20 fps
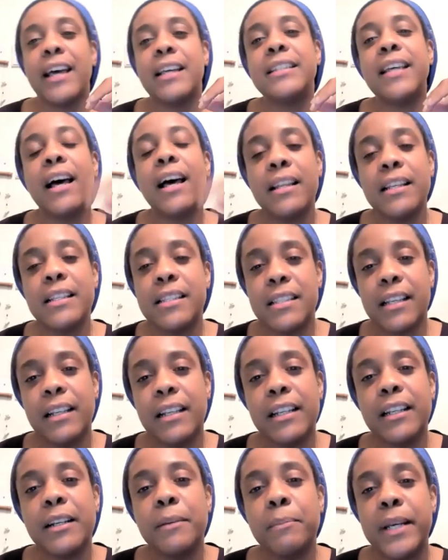tell us a
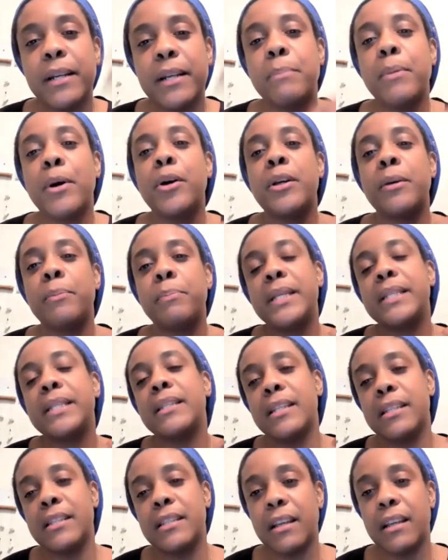little bit about your
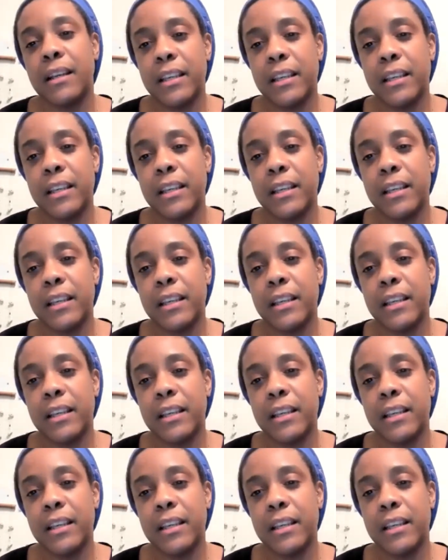business.